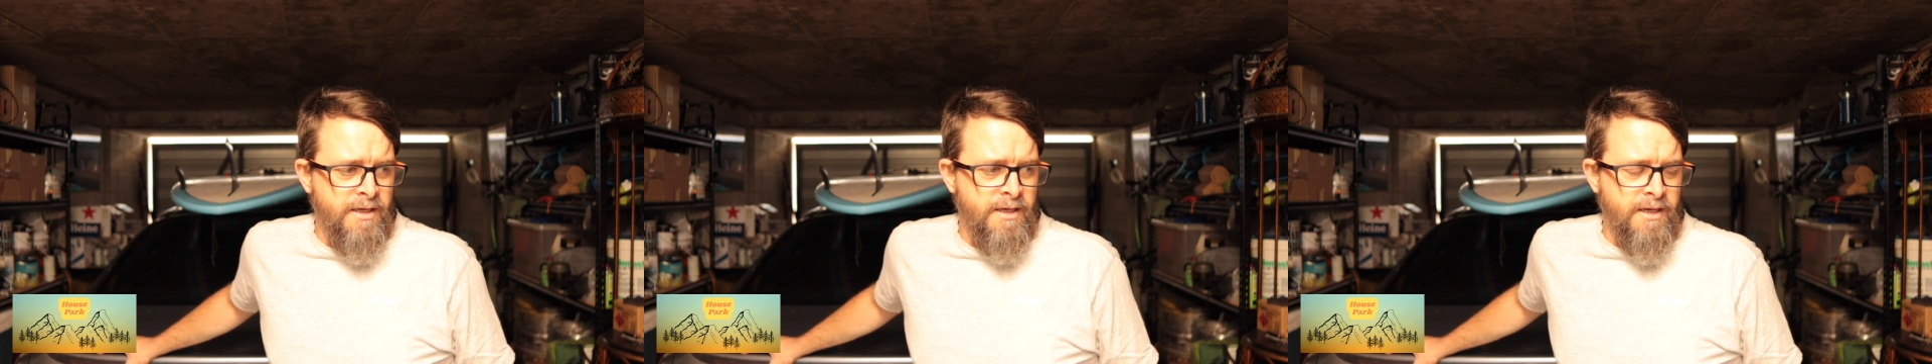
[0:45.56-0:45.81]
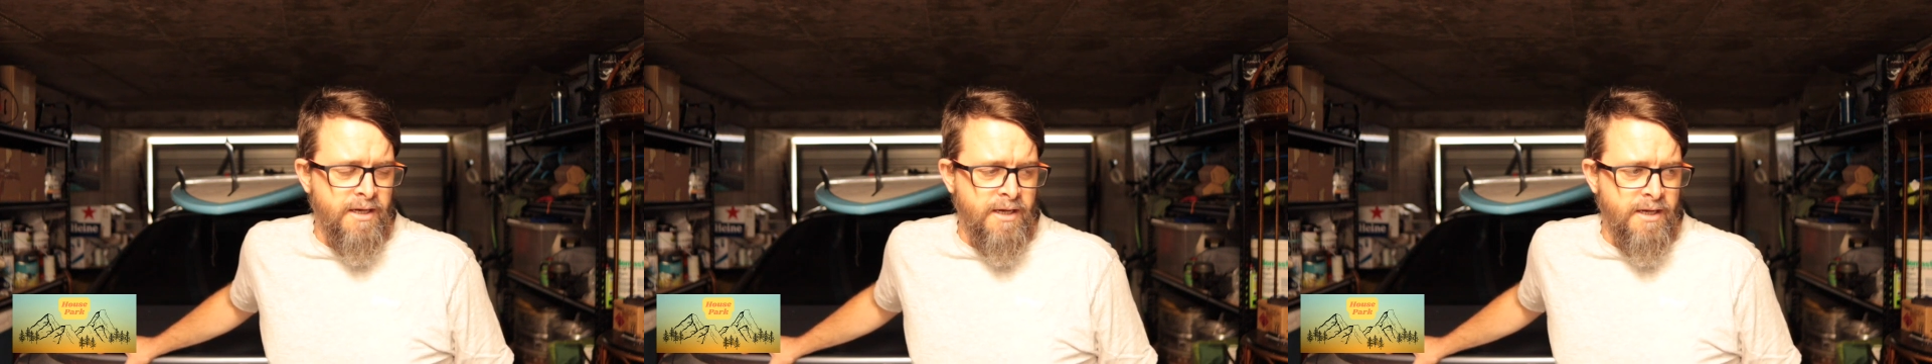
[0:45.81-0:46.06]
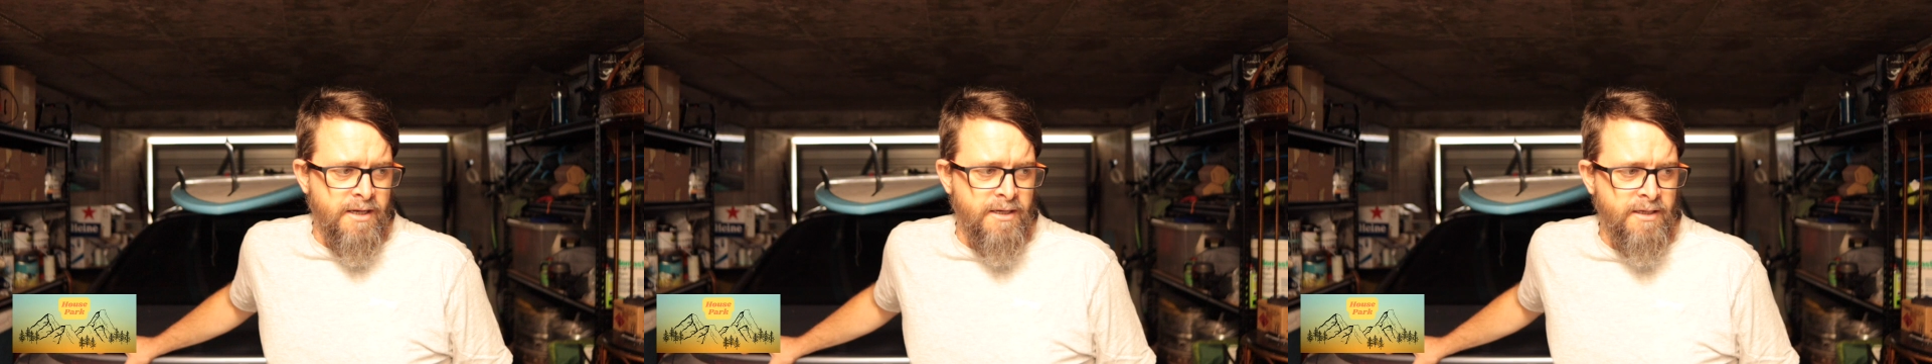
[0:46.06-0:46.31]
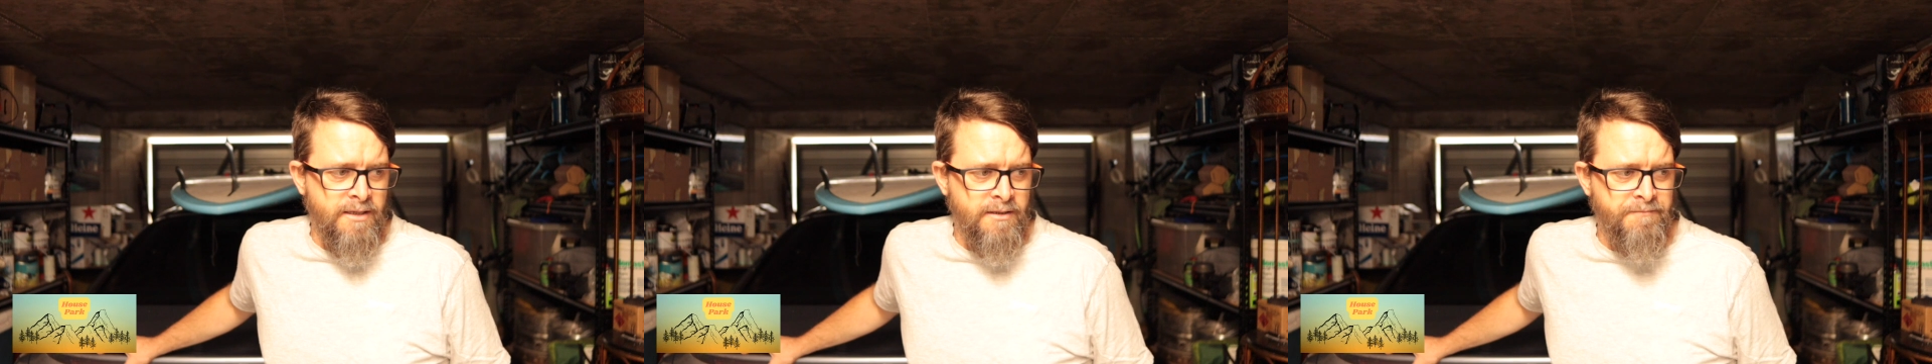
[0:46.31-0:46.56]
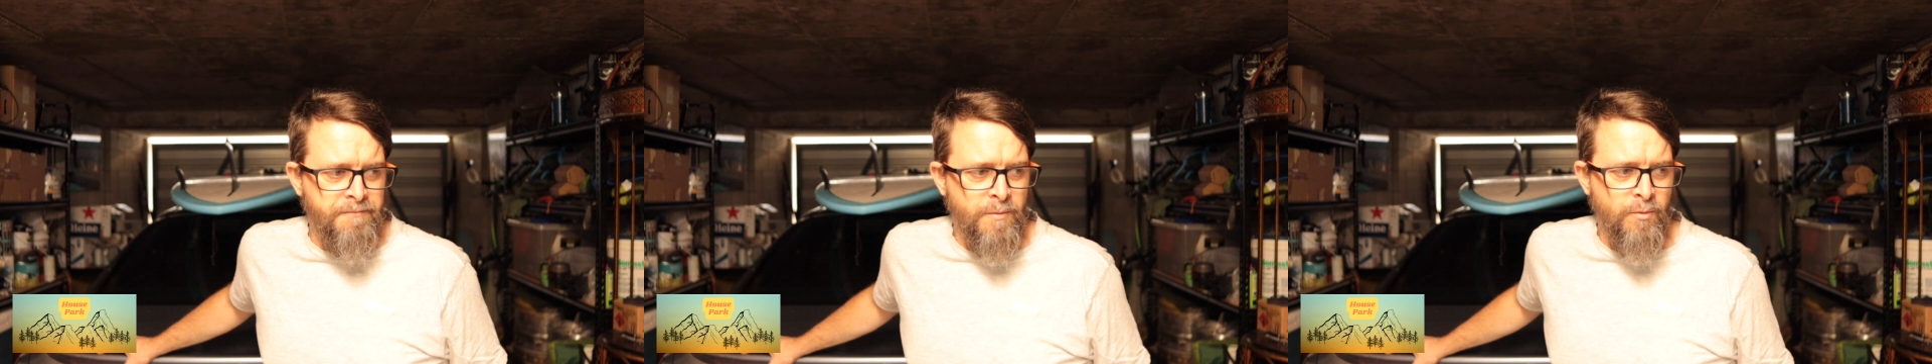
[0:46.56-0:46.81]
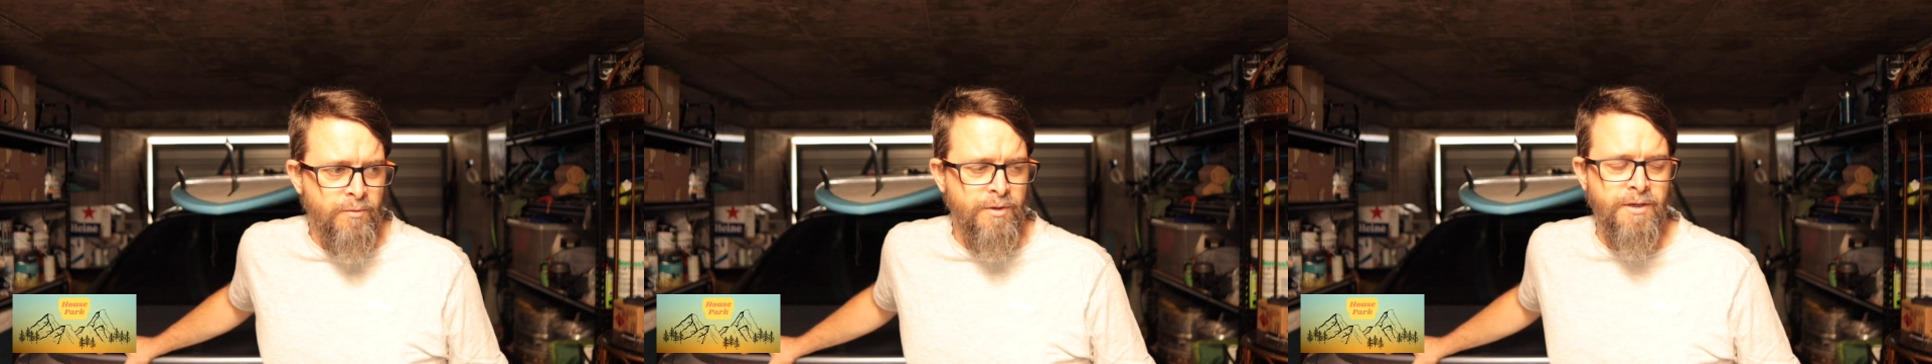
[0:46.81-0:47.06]
to,
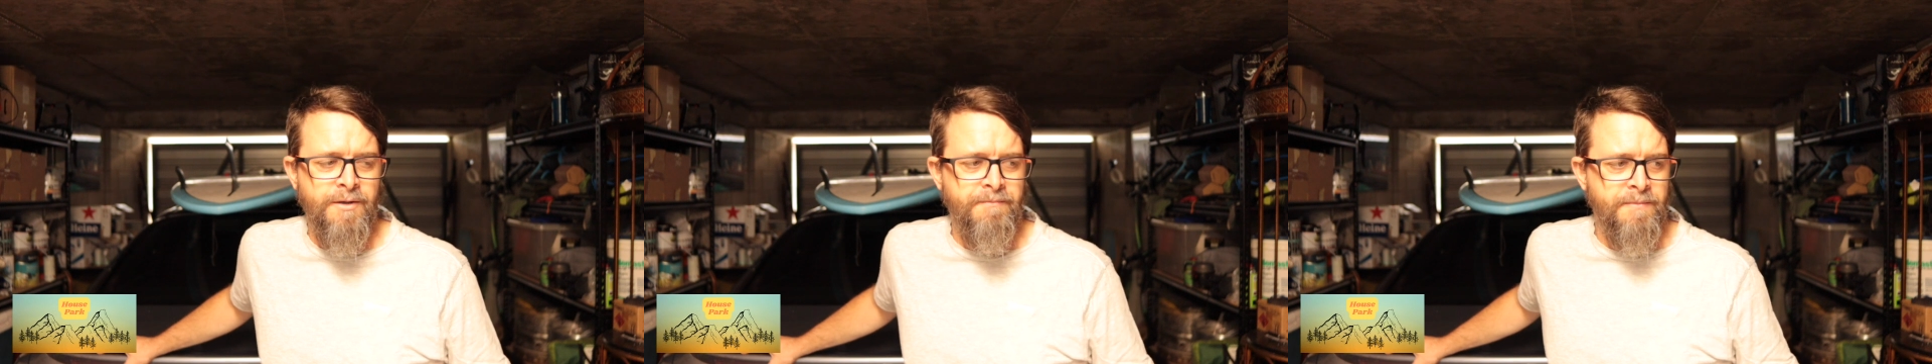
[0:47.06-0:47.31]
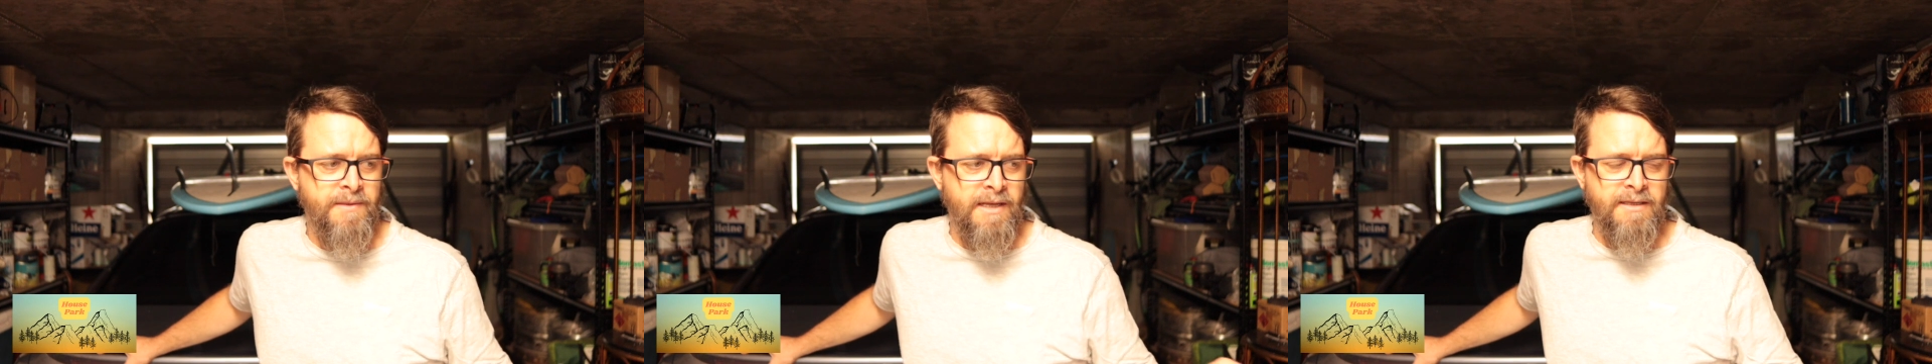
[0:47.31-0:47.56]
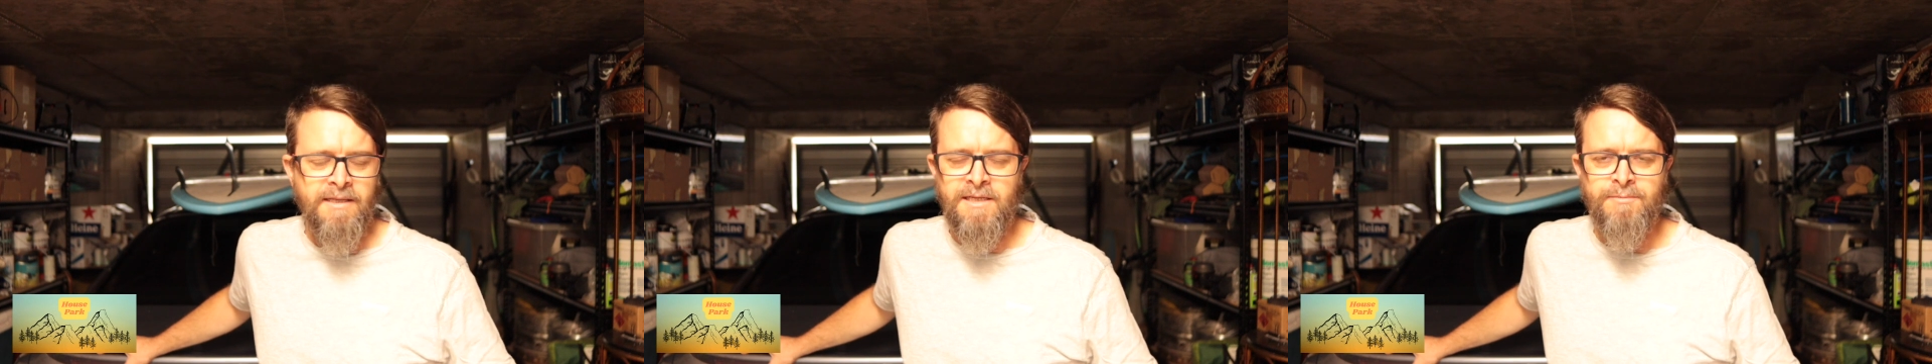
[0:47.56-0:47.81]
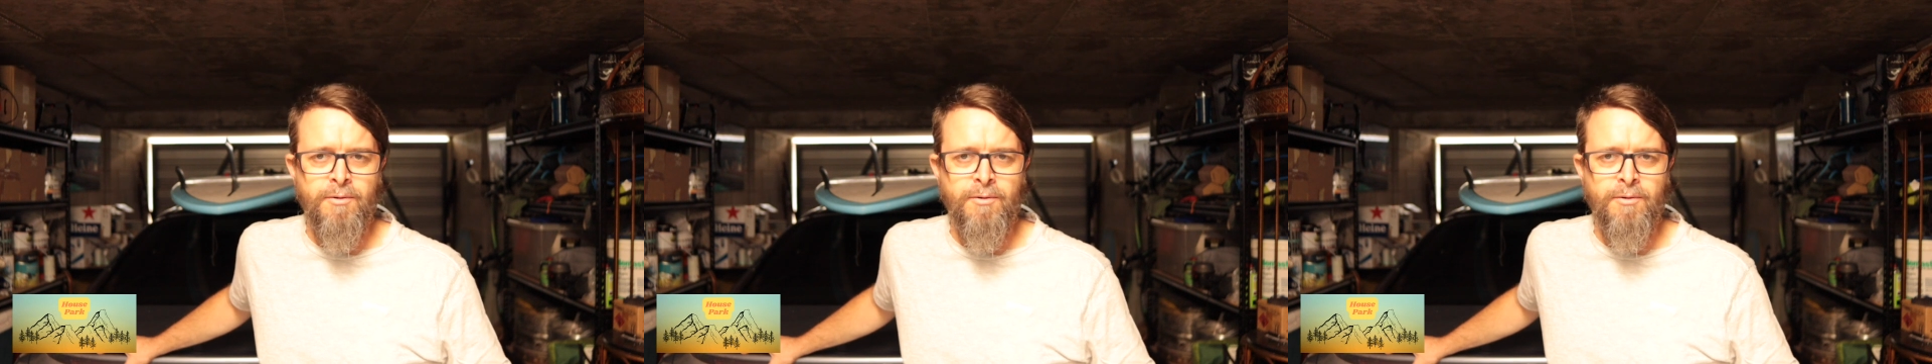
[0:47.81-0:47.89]
that's